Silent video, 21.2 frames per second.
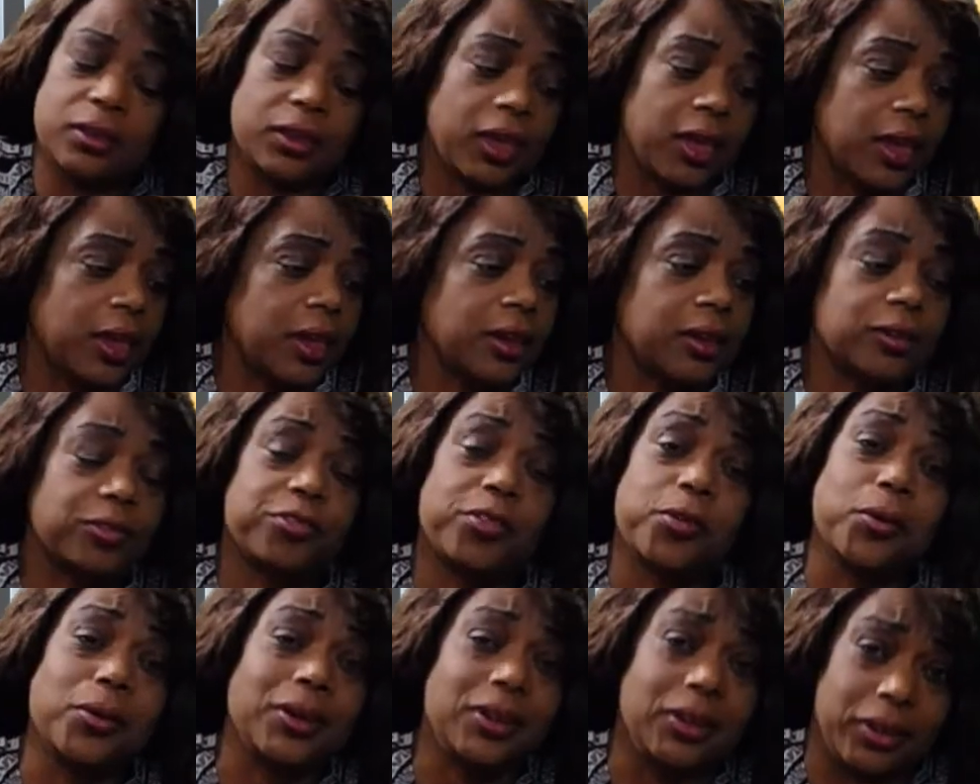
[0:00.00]
hey,
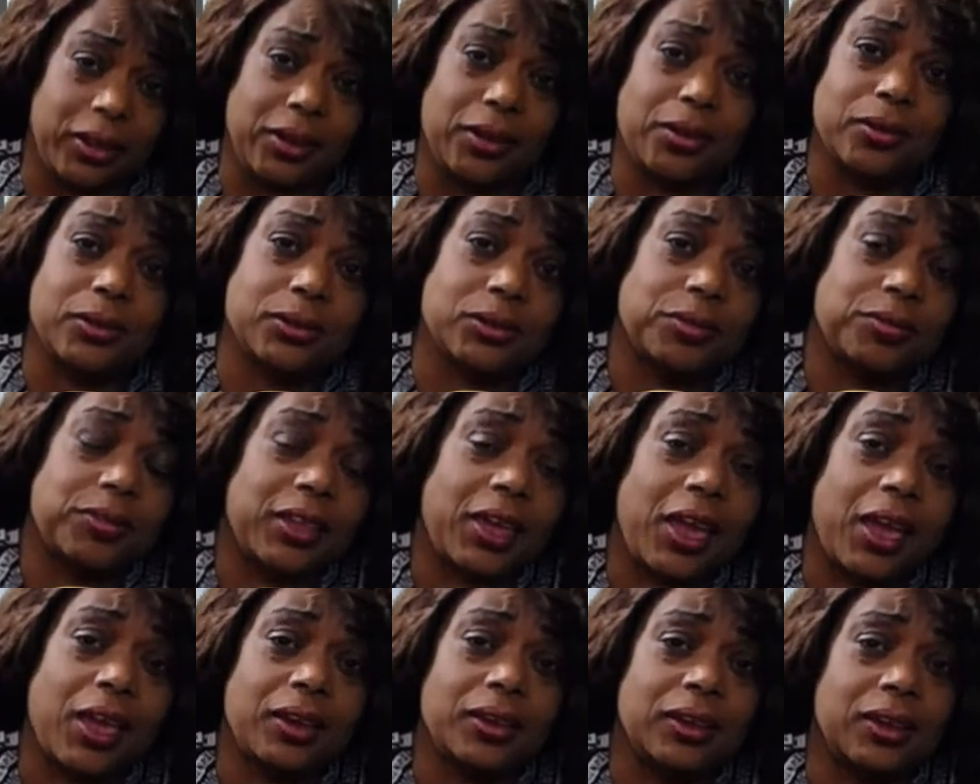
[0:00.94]
40 years of
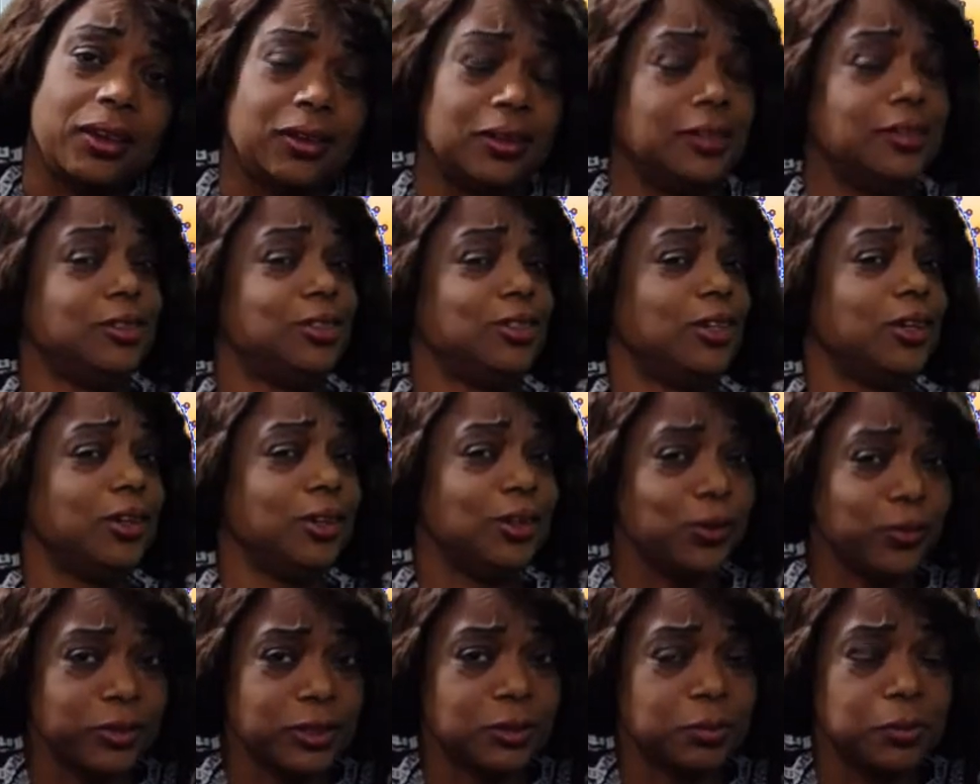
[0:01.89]
that and
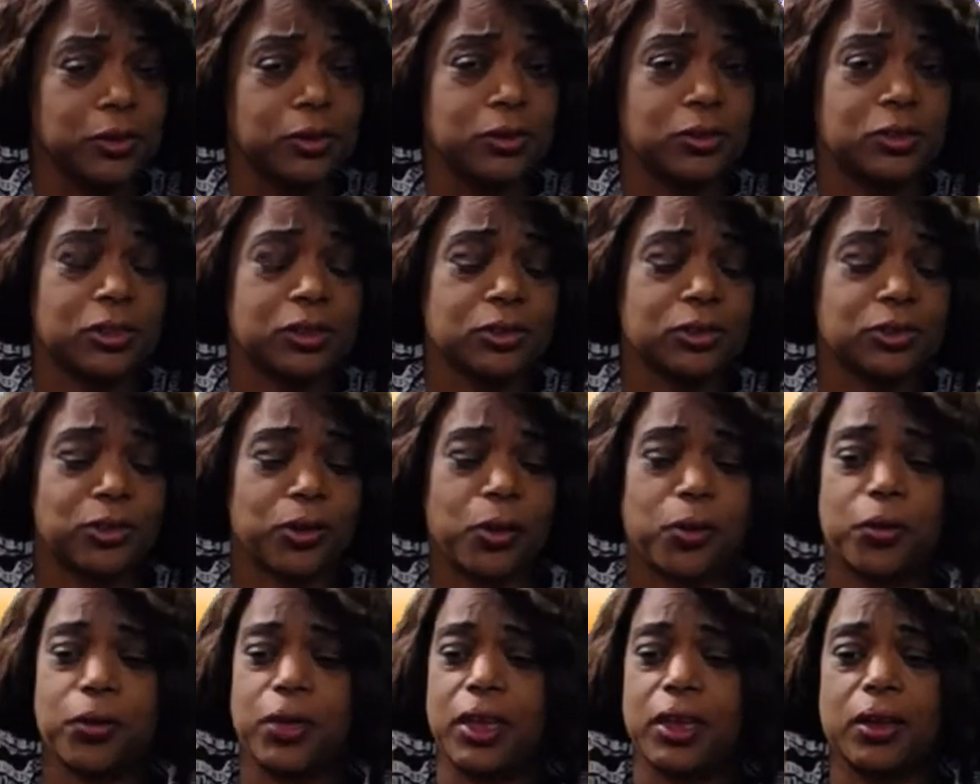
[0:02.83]
continuous music.
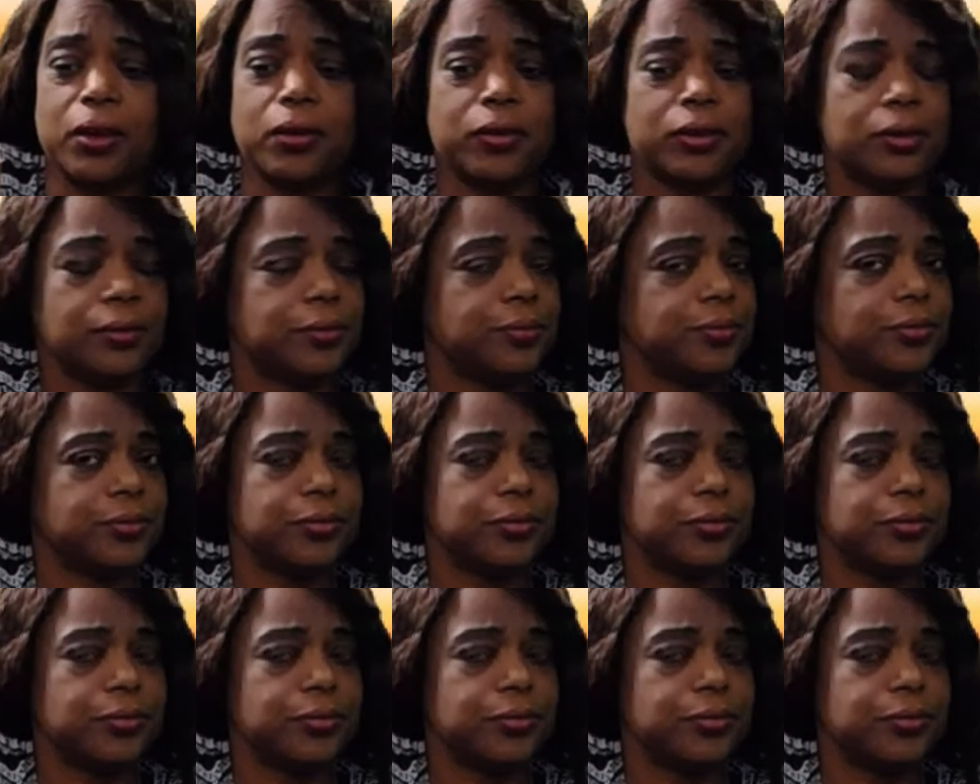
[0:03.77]
So, Aaron,